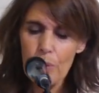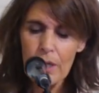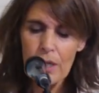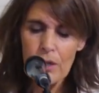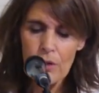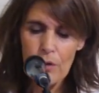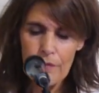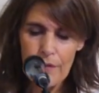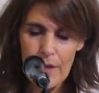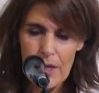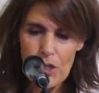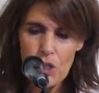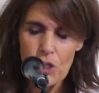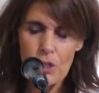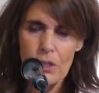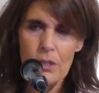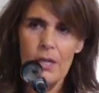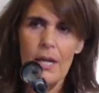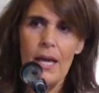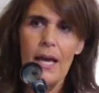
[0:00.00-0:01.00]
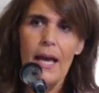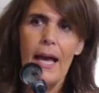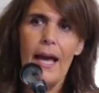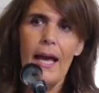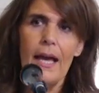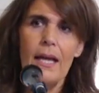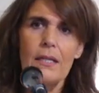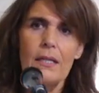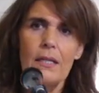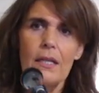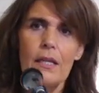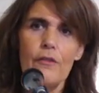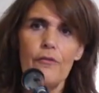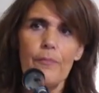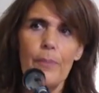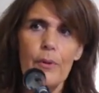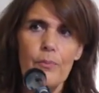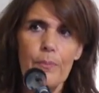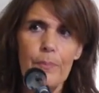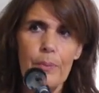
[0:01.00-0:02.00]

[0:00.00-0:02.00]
innovation, and give